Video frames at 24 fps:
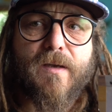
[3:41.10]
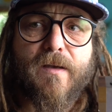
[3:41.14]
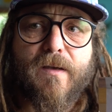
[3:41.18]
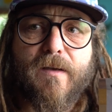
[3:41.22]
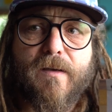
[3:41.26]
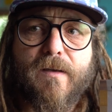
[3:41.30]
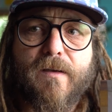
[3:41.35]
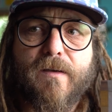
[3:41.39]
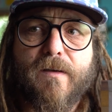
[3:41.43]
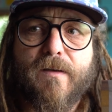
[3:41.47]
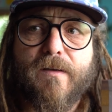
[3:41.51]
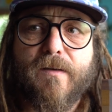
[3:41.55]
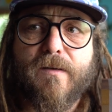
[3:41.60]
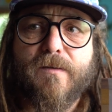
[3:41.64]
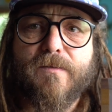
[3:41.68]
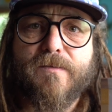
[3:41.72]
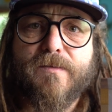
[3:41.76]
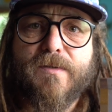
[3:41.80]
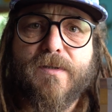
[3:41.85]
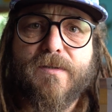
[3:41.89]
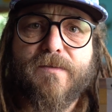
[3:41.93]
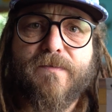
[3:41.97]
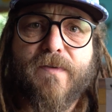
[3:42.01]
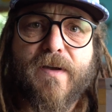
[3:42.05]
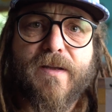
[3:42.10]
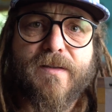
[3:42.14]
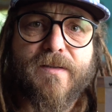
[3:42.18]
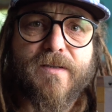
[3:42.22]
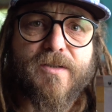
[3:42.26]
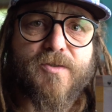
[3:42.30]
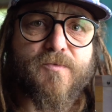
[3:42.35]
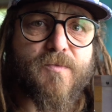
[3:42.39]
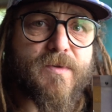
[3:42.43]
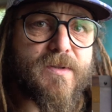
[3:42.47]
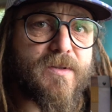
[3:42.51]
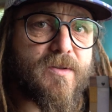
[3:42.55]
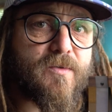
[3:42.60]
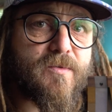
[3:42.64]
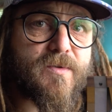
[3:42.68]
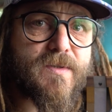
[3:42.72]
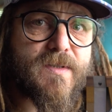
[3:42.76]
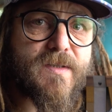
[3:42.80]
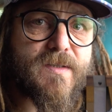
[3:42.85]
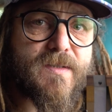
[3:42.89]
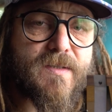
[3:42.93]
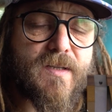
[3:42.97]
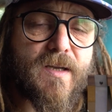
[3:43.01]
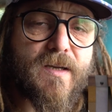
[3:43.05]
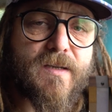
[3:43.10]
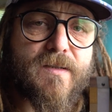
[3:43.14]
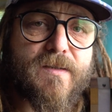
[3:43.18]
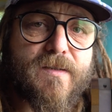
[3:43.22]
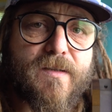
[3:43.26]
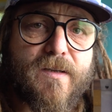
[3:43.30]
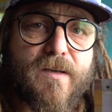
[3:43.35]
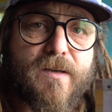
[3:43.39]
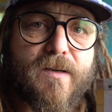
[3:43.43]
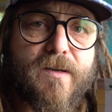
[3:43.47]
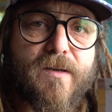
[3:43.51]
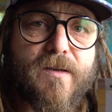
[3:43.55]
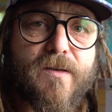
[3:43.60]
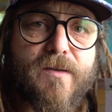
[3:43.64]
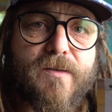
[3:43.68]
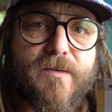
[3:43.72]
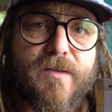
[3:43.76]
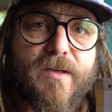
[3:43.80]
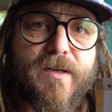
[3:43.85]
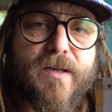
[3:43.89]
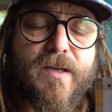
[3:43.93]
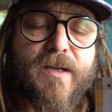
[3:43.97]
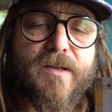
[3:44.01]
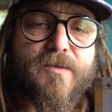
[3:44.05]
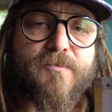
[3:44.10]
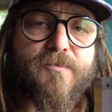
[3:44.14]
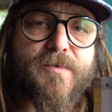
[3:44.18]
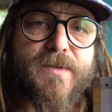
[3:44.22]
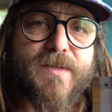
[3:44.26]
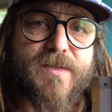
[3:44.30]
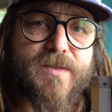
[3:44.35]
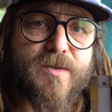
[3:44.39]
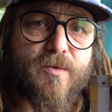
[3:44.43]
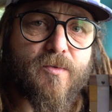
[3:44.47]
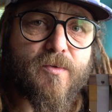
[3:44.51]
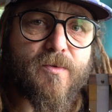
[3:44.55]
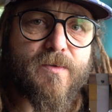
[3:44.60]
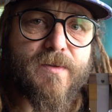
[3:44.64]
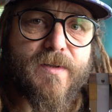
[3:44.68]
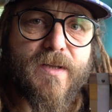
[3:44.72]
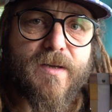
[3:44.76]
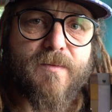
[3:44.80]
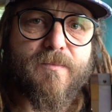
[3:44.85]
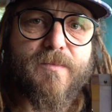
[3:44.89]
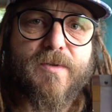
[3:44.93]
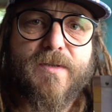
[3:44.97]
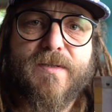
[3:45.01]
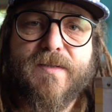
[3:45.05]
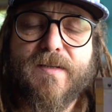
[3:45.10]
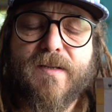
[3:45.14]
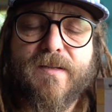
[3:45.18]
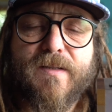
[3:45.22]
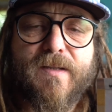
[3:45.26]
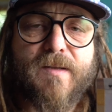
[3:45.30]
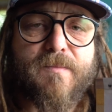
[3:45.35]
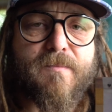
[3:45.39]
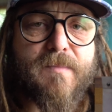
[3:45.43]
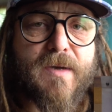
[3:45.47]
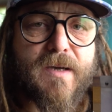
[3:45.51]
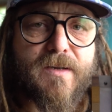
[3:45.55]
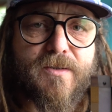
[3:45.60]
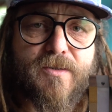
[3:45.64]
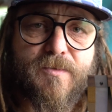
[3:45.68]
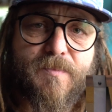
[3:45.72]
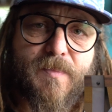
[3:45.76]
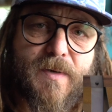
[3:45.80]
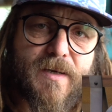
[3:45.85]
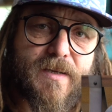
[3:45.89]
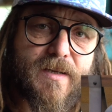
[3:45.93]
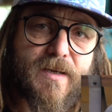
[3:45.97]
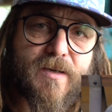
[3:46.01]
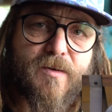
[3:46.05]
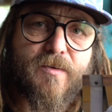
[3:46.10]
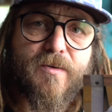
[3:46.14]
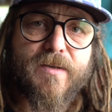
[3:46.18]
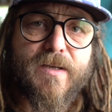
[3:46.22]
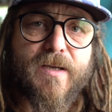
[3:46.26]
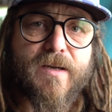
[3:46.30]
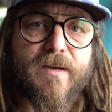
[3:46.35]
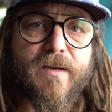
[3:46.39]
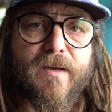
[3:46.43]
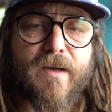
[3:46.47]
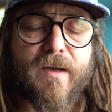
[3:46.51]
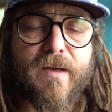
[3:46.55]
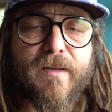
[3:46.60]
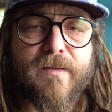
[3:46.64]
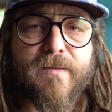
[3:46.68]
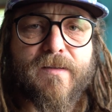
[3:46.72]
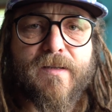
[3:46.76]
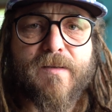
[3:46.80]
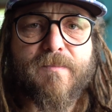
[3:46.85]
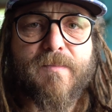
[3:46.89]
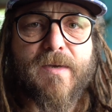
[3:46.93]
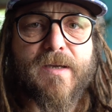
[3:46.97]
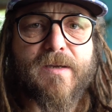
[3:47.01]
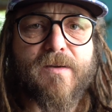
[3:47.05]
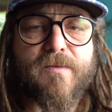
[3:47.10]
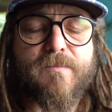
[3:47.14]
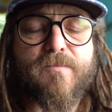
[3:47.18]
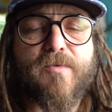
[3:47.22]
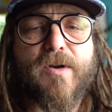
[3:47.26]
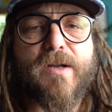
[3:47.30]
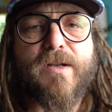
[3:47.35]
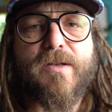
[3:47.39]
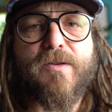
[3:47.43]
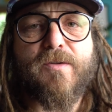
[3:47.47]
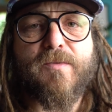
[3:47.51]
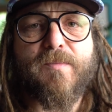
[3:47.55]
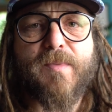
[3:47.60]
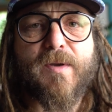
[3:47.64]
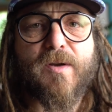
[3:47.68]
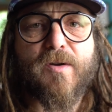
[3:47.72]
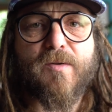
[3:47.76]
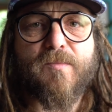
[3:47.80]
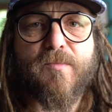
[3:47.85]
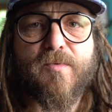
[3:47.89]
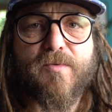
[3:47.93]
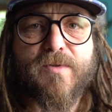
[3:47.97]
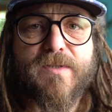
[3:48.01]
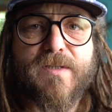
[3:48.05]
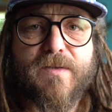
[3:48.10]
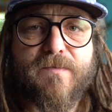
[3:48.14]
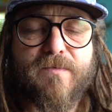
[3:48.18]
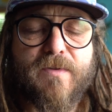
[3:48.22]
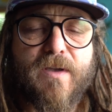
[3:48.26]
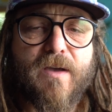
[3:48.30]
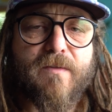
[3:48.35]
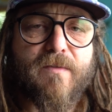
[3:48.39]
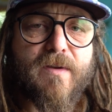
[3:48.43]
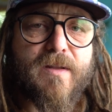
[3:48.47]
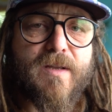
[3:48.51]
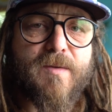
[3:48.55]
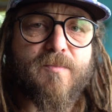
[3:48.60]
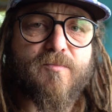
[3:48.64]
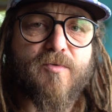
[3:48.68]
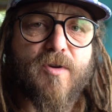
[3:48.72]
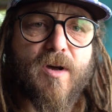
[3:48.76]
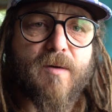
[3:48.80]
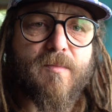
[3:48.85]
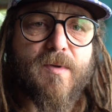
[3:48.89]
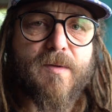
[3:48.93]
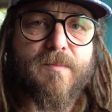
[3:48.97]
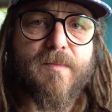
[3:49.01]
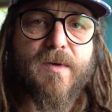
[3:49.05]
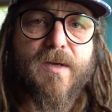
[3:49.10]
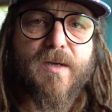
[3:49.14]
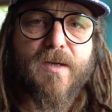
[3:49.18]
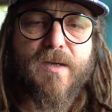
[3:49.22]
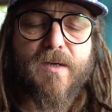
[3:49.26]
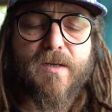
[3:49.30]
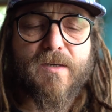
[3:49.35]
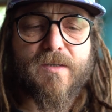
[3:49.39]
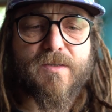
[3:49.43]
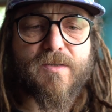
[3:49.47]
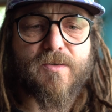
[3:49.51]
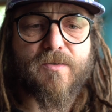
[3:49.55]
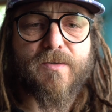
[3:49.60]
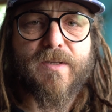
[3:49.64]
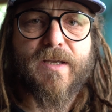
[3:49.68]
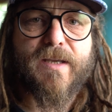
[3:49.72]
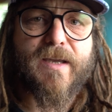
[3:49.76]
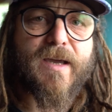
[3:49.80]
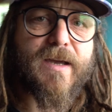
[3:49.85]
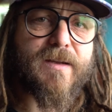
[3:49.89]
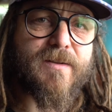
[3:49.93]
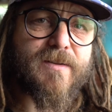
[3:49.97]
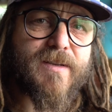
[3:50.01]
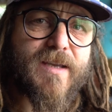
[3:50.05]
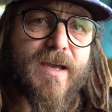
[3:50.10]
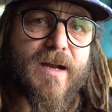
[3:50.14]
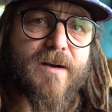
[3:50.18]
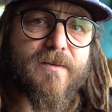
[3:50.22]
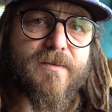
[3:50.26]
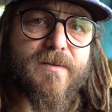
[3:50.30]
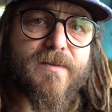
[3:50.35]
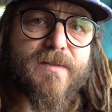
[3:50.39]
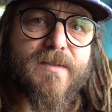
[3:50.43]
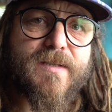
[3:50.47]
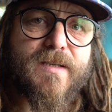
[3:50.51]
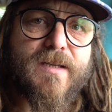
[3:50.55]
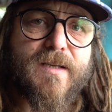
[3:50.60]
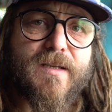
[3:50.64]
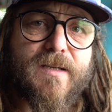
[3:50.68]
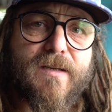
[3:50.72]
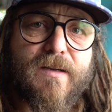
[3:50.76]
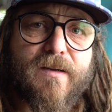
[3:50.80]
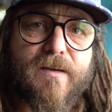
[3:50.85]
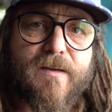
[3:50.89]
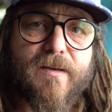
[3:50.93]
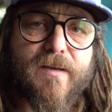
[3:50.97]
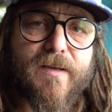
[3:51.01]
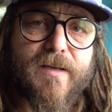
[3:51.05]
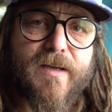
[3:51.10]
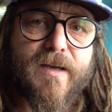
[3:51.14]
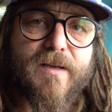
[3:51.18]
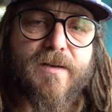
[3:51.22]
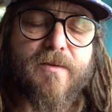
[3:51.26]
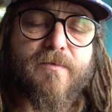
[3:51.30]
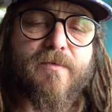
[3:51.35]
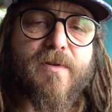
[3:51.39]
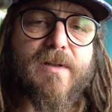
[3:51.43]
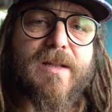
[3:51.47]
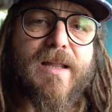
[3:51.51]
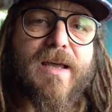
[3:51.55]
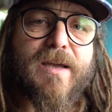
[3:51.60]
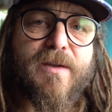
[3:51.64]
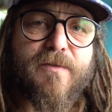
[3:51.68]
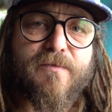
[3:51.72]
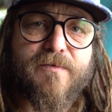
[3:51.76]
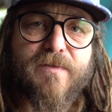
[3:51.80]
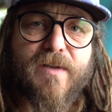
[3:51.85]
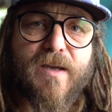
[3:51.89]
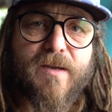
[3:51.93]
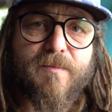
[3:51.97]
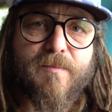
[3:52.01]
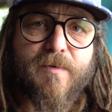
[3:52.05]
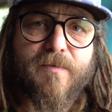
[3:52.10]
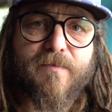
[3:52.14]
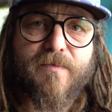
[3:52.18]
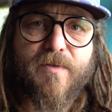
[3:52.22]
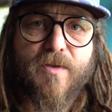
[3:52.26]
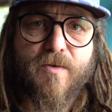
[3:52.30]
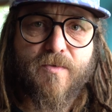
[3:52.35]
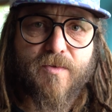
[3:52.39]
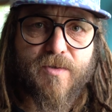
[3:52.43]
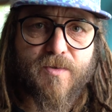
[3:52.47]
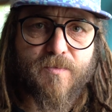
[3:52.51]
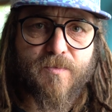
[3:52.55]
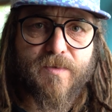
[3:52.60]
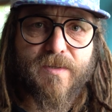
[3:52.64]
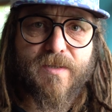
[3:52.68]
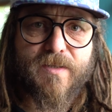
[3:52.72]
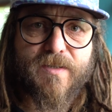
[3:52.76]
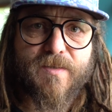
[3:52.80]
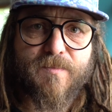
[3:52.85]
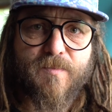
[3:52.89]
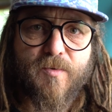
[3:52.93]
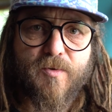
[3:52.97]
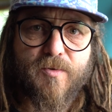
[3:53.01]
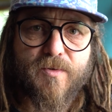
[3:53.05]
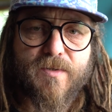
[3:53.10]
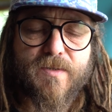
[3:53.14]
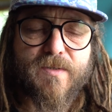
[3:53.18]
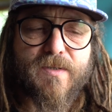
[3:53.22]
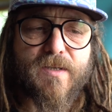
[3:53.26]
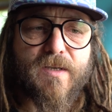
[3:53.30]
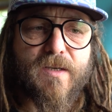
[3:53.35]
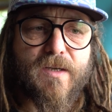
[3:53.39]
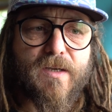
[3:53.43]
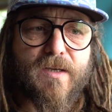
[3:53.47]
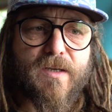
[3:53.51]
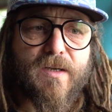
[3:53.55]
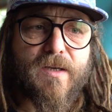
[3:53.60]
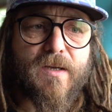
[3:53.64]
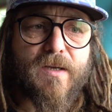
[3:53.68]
The advantage with those is that you can resole them, you send them back to Patagonia, and they make a brand new pair of boots if you have any problem. So they kind of guarantee kind of a lifetime of use with these boots.